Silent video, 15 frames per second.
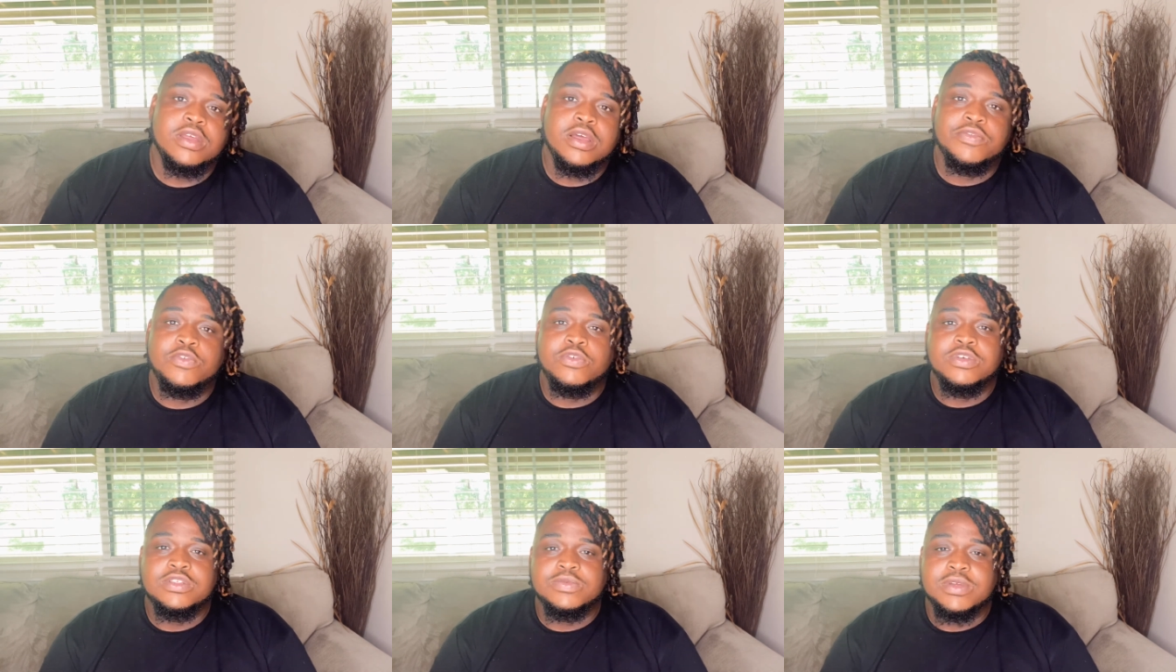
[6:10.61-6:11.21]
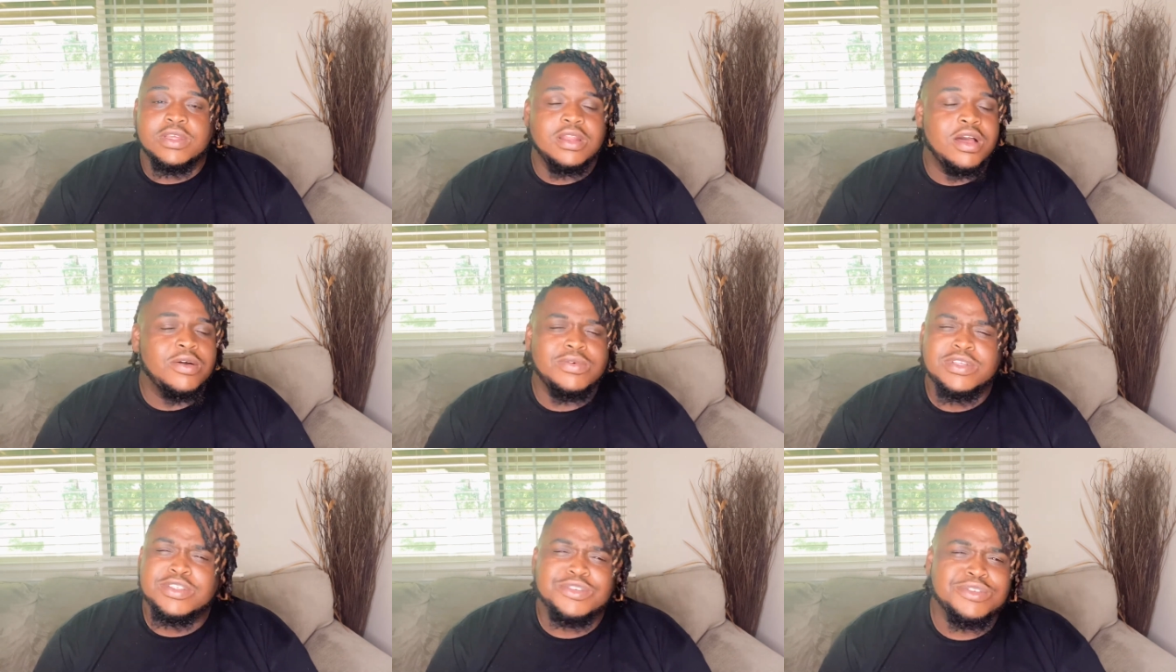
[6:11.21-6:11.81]
of course, we could
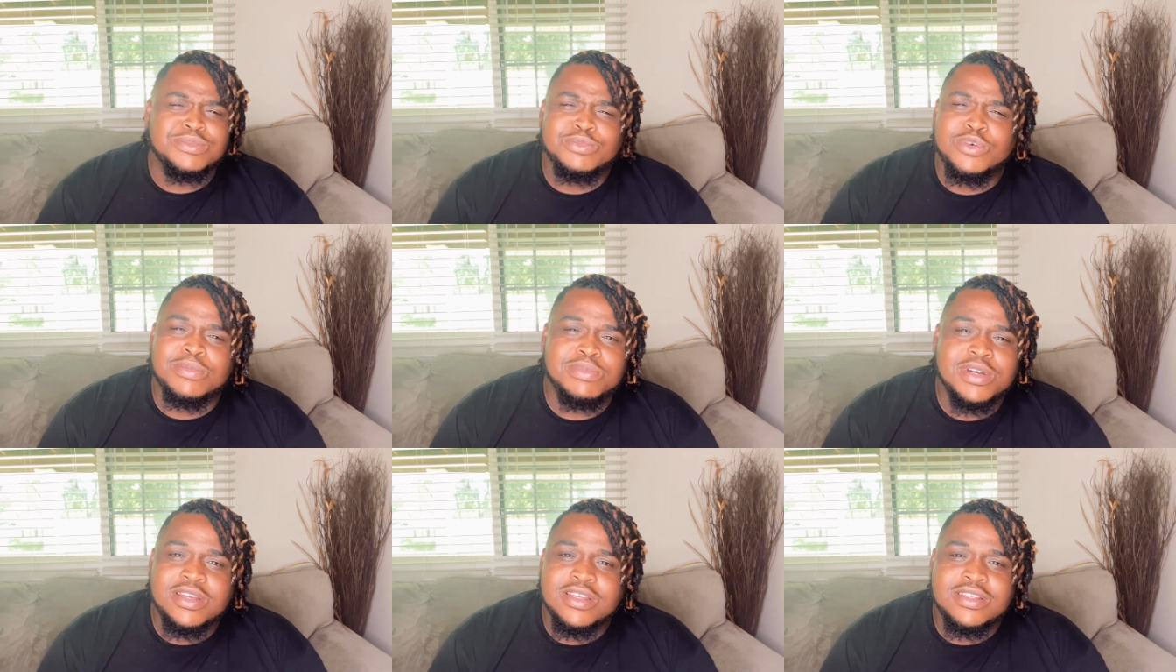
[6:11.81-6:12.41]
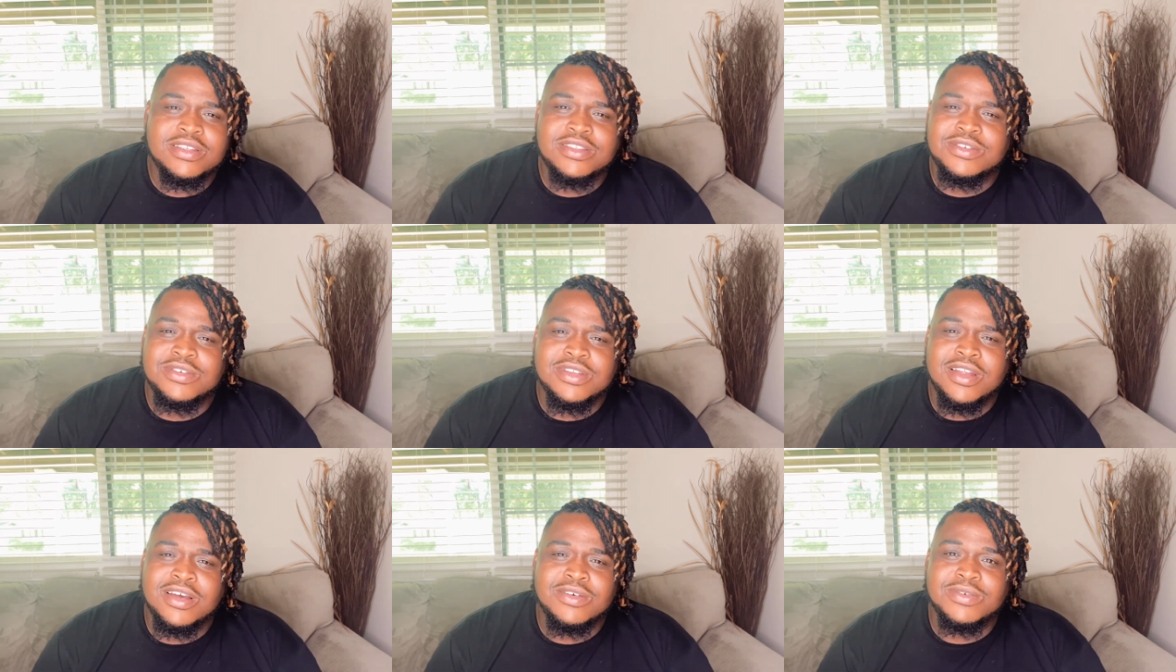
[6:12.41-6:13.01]
always use more bookings. You
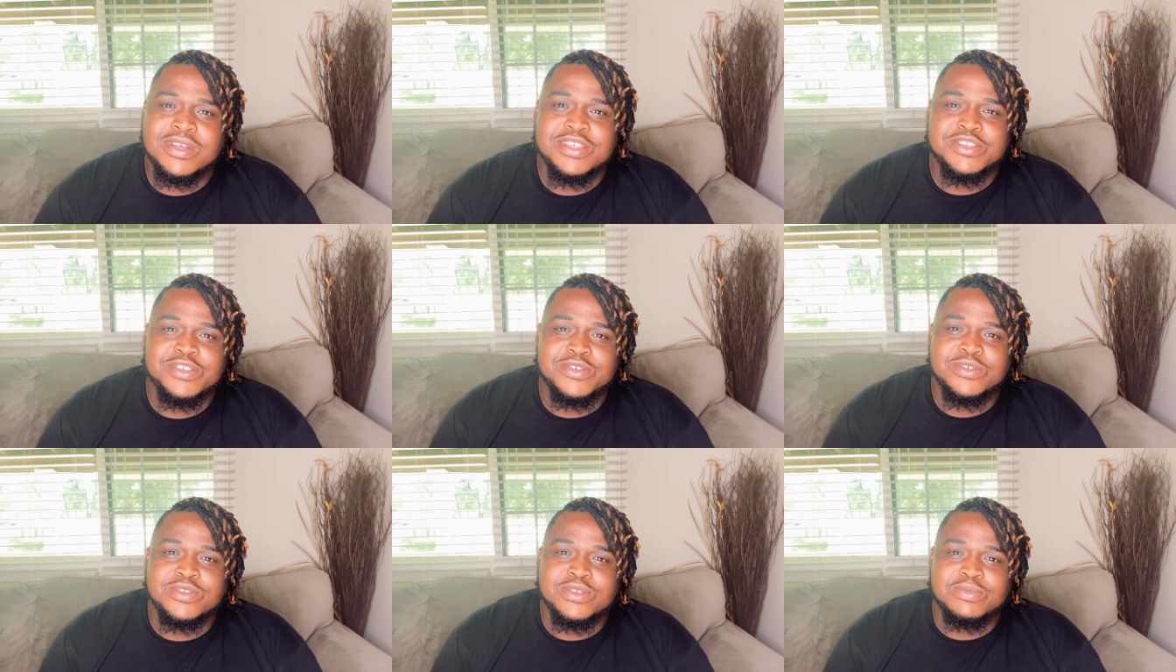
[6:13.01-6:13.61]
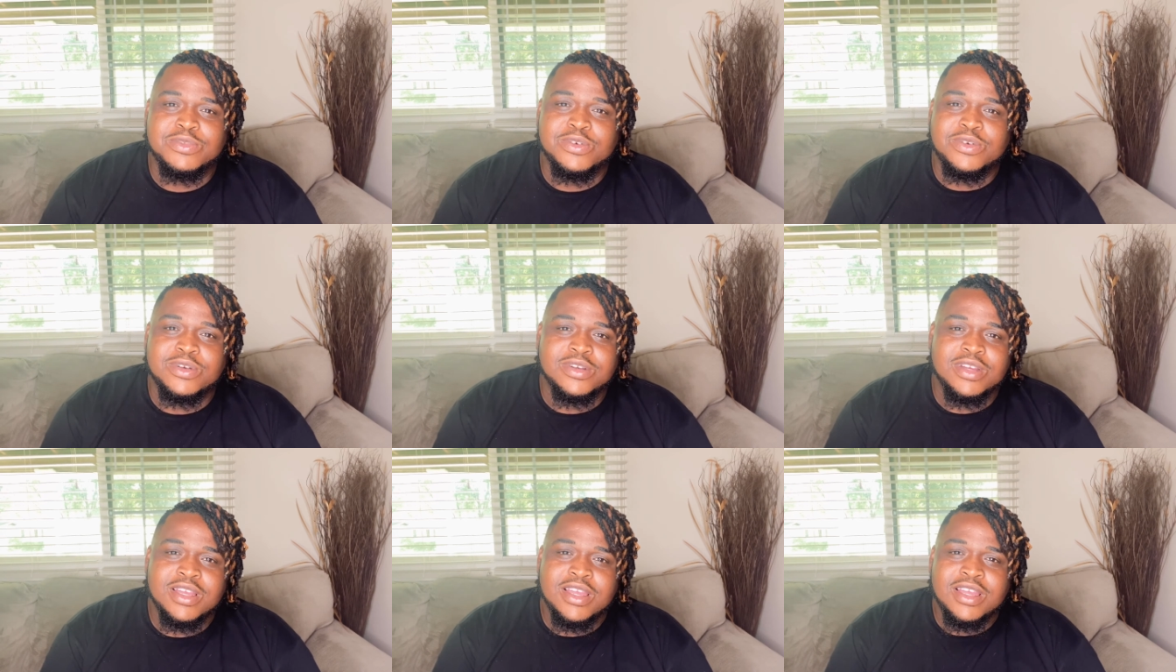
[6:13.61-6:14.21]
can always use
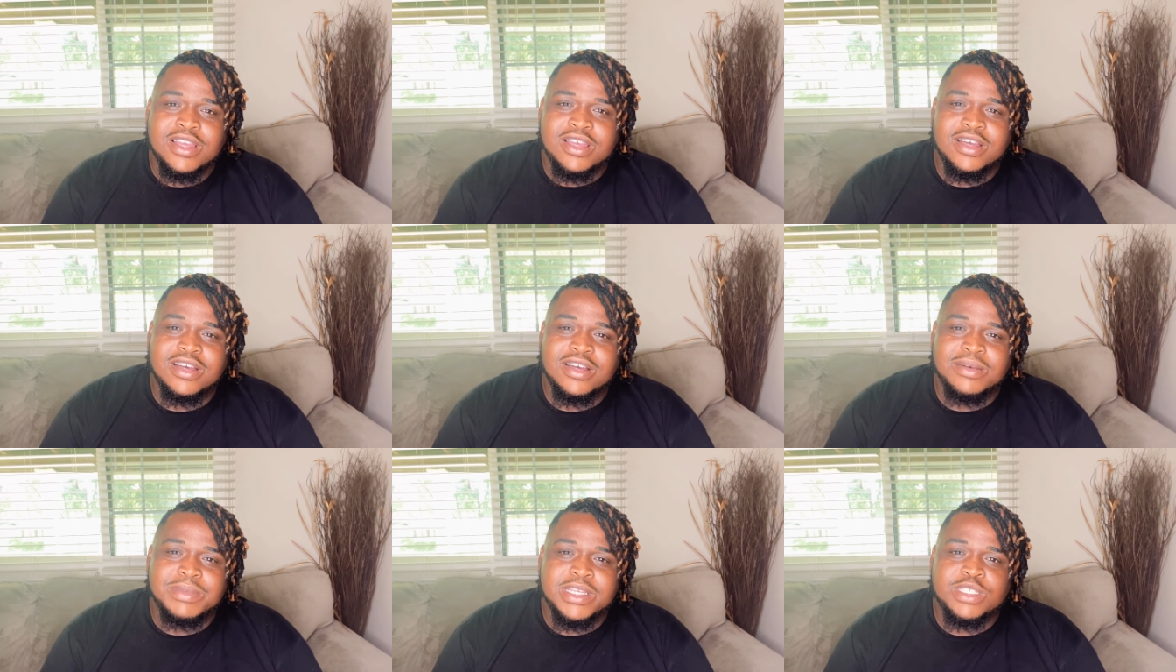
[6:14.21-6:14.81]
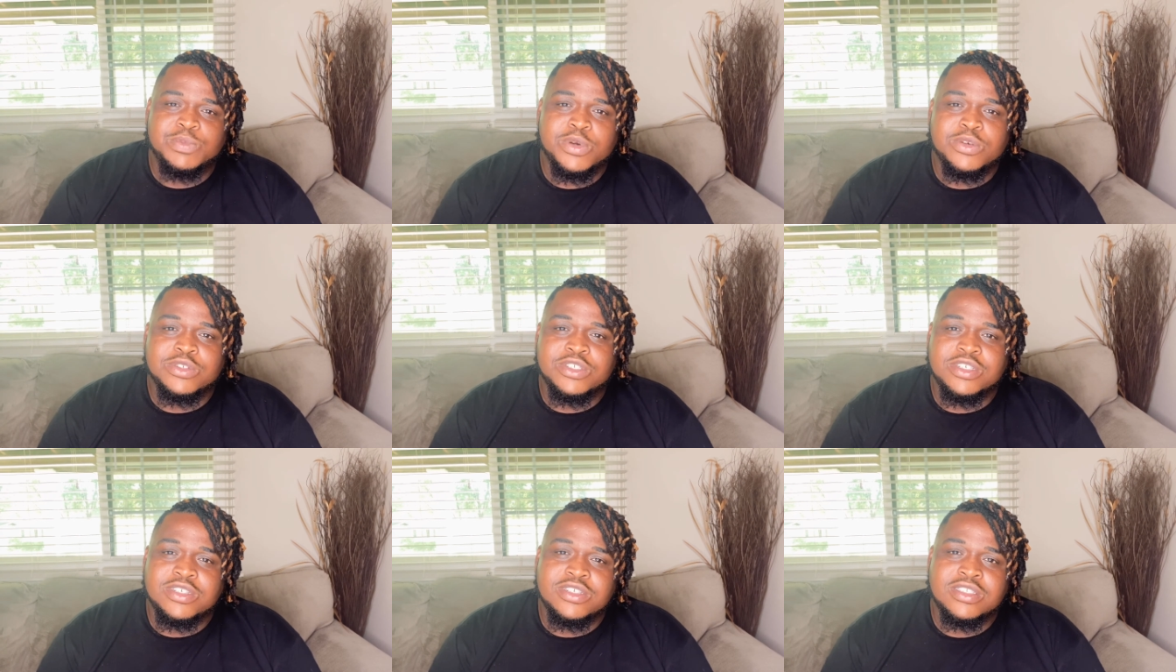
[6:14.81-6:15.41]
more um,
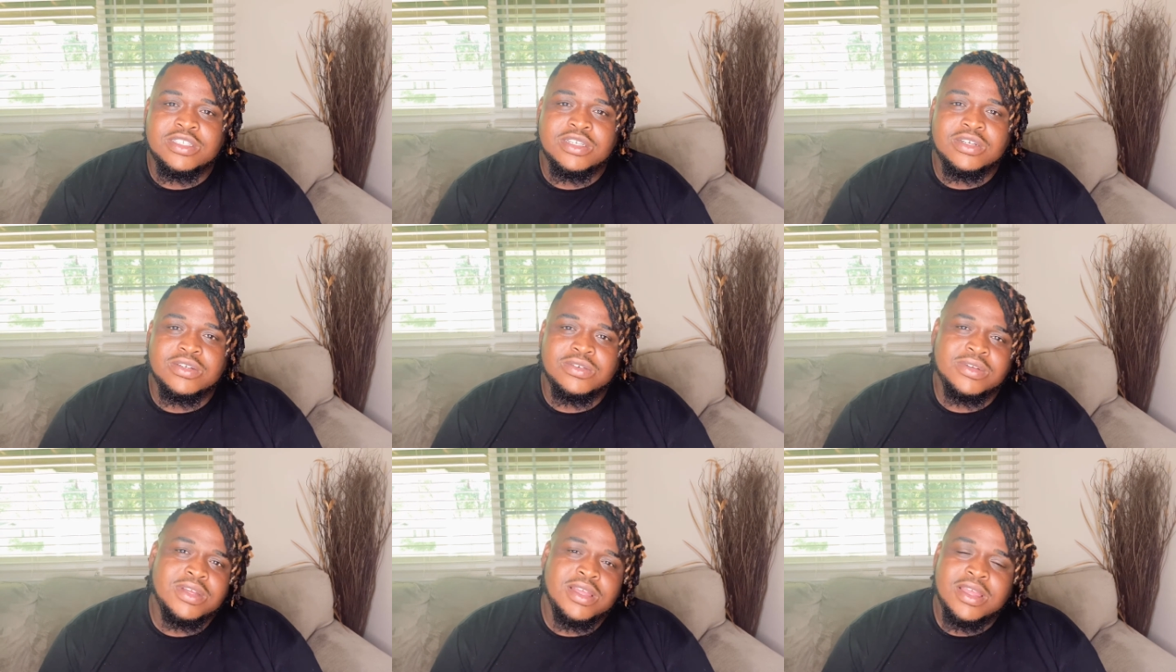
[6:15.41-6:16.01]
exposure. So